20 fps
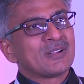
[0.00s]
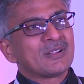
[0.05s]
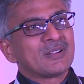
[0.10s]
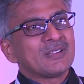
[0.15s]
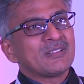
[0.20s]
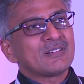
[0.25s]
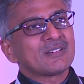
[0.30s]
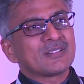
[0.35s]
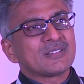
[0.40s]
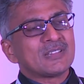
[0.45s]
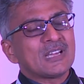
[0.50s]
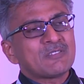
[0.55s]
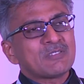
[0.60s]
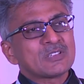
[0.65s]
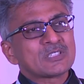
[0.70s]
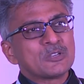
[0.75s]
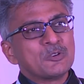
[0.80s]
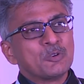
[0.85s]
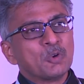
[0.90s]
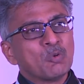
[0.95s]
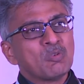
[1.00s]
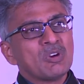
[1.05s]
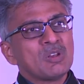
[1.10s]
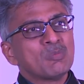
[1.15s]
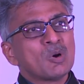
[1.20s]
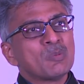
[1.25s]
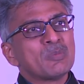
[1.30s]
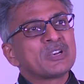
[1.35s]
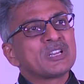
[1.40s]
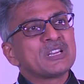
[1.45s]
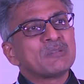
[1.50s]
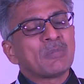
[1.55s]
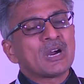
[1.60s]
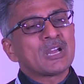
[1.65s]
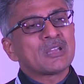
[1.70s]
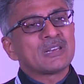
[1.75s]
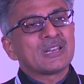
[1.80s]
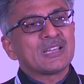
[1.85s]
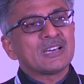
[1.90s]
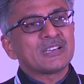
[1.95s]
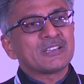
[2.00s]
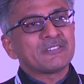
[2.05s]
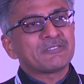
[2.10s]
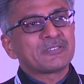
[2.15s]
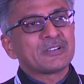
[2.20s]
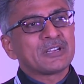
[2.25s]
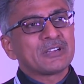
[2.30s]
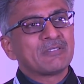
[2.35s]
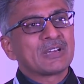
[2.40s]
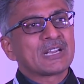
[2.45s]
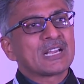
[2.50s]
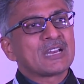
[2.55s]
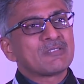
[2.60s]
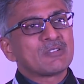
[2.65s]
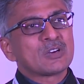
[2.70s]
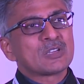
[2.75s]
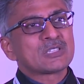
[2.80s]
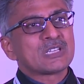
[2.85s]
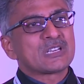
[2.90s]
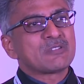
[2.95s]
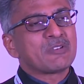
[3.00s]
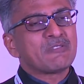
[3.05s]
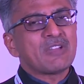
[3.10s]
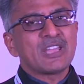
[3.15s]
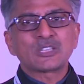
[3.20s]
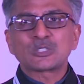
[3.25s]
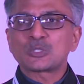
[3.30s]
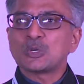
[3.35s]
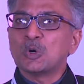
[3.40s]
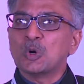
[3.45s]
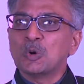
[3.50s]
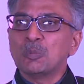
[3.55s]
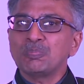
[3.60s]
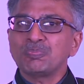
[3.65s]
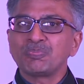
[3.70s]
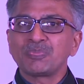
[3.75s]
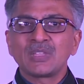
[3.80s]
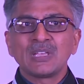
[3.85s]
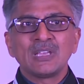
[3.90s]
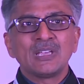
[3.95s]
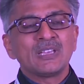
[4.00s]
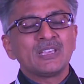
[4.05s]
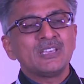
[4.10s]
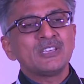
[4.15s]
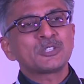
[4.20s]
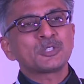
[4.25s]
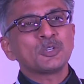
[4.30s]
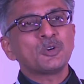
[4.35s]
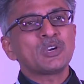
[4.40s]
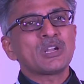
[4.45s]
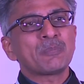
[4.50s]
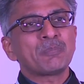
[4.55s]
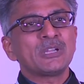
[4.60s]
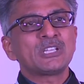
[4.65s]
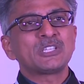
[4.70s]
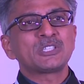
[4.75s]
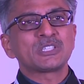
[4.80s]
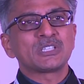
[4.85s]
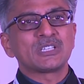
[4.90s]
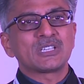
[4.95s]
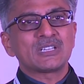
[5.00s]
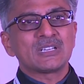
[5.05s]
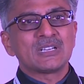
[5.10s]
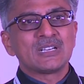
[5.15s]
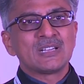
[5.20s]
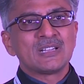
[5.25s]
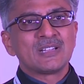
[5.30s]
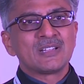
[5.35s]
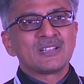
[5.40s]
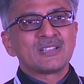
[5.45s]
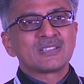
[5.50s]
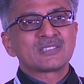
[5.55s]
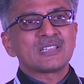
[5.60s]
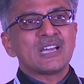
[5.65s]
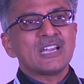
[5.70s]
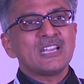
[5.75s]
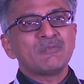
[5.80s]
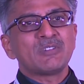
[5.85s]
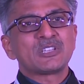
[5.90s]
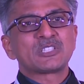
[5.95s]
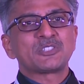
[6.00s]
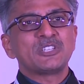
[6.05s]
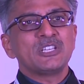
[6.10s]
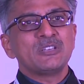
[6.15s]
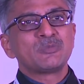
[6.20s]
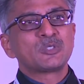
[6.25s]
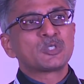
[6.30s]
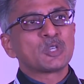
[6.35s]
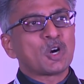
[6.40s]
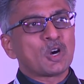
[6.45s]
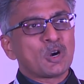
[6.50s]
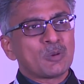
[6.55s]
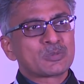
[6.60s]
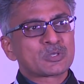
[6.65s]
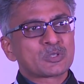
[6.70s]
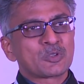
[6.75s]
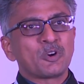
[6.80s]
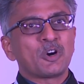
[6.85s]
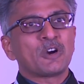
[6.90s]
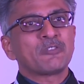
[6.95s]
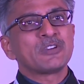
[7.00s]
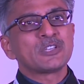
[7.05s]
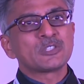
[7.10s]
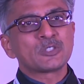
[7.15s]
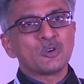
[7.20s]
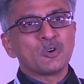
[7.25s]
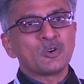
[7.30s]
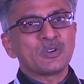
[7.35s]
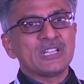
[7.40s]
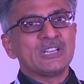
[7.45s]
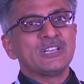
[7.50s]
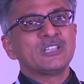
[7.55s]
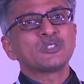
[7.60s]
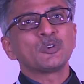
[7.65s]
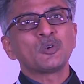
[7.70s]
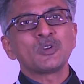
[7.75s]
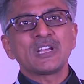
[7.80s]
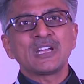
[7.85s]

that was a noble moment in my life when I was at Vivek's home. He showed a picture signed by Steve Jobs of his own, in his own